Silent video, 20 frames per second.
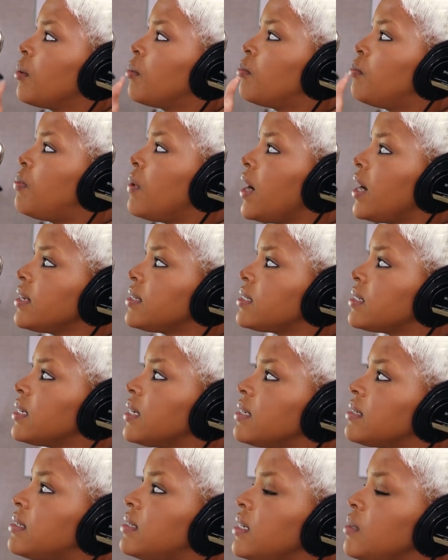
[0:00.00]
But
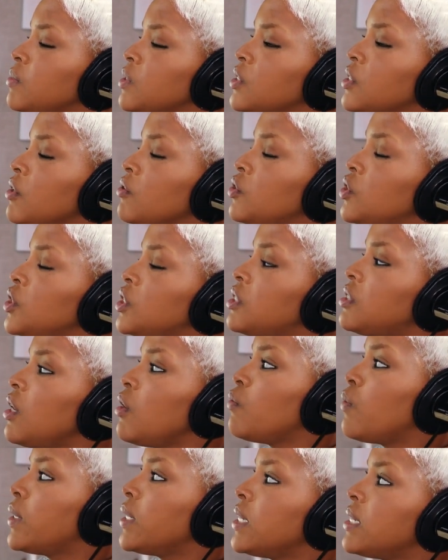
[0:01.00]
it seems as though she's
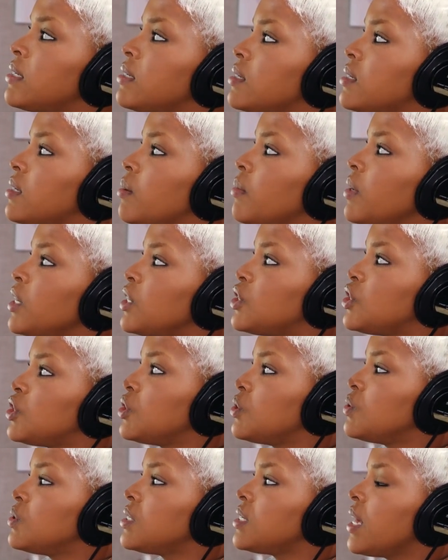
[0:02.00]
still running into some
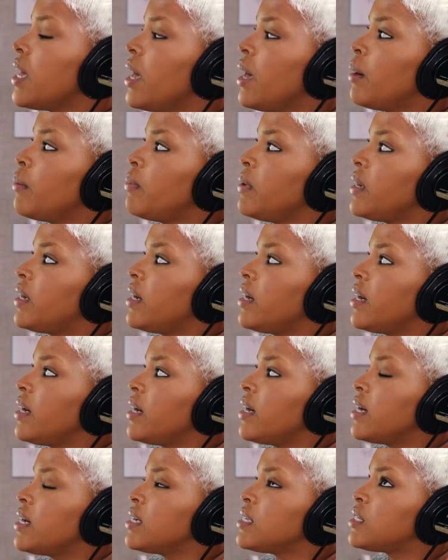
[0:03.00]
issues
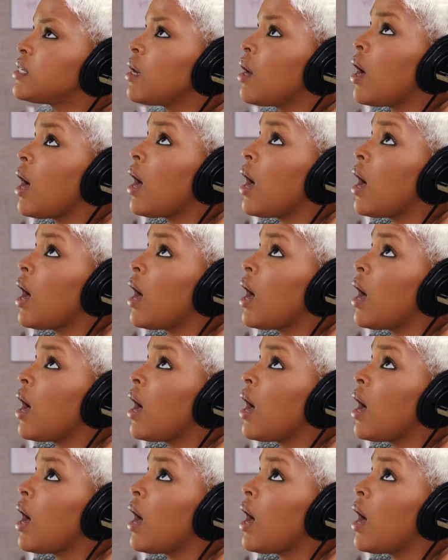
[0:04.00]
because